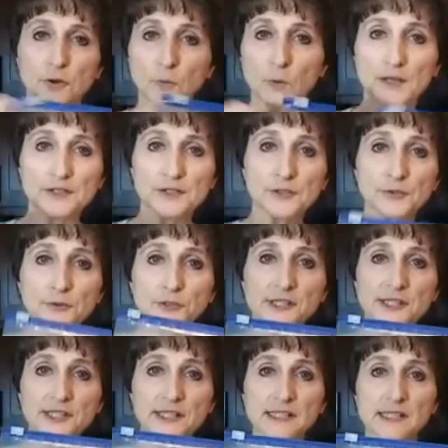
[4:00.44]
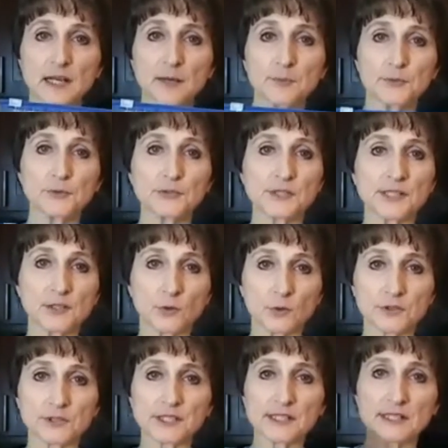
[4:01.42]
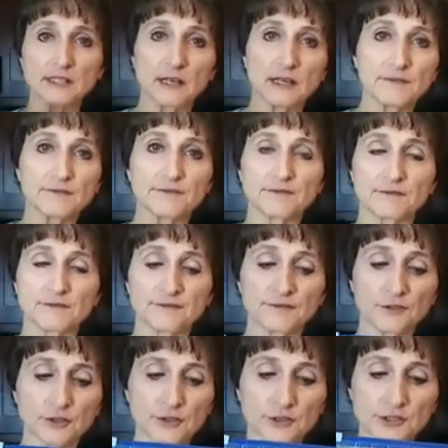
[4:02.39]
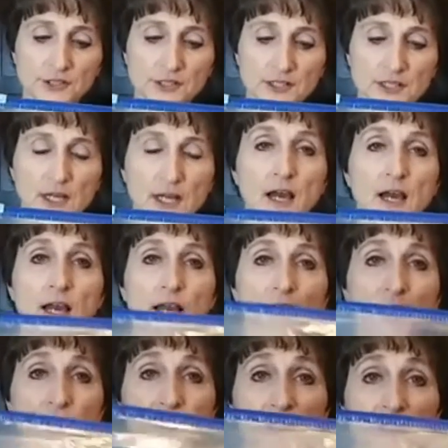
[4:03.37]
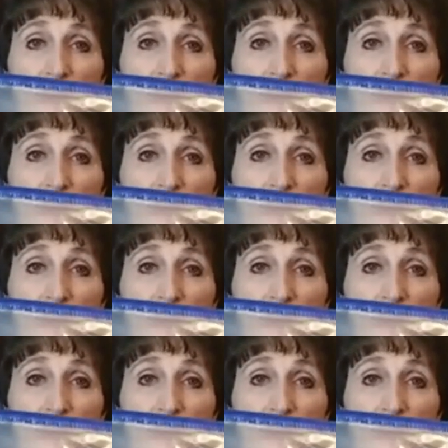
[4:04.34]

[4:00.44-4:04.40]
know when to use things up, use the oldest stuff first. Here's